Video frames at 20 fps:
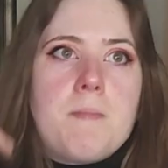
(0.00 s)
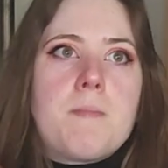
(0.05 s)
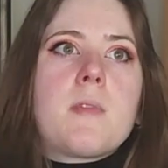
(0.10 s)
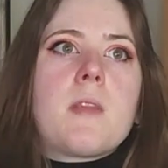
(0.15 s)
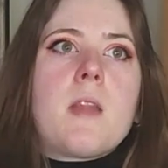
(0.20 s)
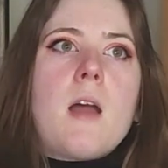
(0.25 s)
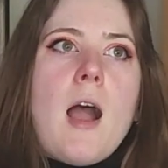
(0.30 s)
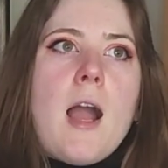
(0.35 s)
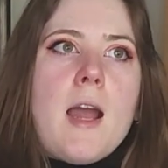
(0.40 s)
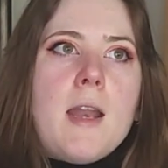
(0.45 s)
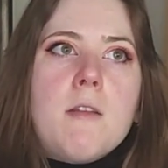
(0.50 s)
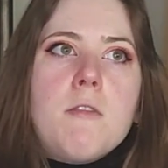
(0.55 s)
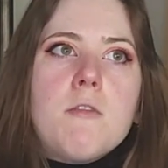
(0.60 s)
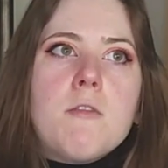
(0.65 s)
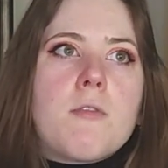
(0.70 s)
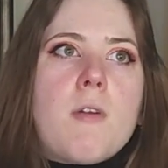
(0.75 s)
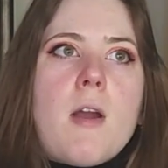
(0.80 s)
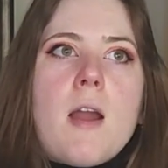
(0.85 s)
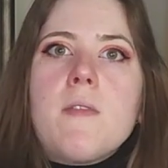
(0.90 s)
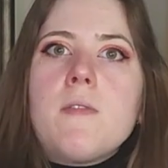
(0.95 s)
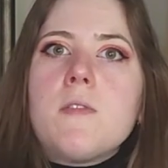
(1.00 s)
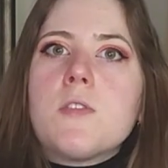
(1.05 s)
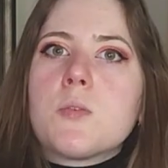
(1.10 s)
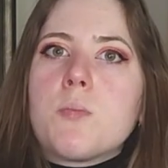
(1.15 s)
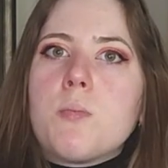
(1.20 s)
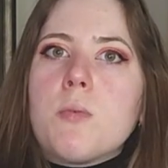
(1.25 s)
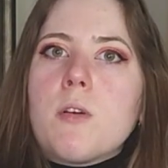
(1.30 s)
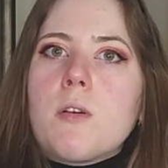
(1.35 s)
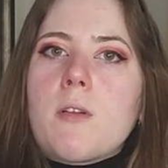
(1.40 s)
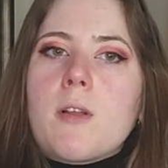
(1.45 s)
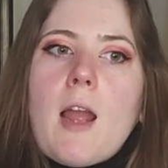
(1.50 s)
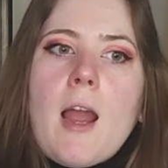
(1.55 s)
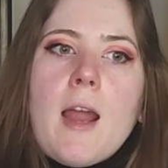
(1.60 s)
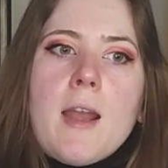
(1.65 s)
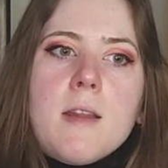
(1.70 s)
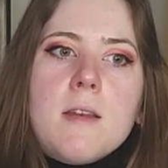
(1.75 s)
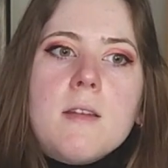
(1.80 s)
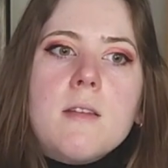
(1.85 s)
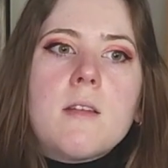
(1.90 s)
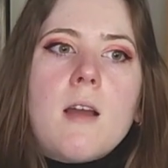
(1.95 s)
I didn't find this book. Like, I
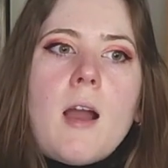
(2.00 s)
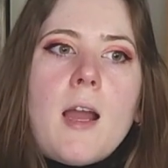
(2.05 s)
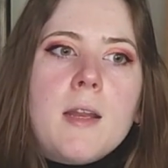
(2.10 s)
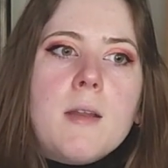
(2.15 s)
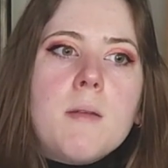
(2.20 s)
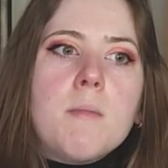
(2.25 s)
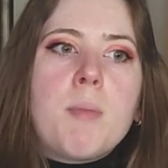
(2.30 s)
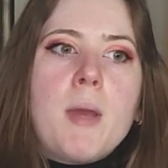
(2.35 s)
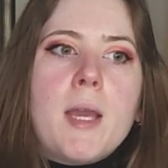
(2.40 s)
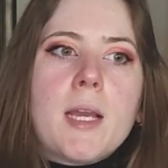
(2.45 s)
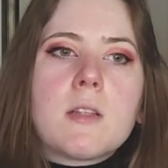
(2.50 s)
didn't pick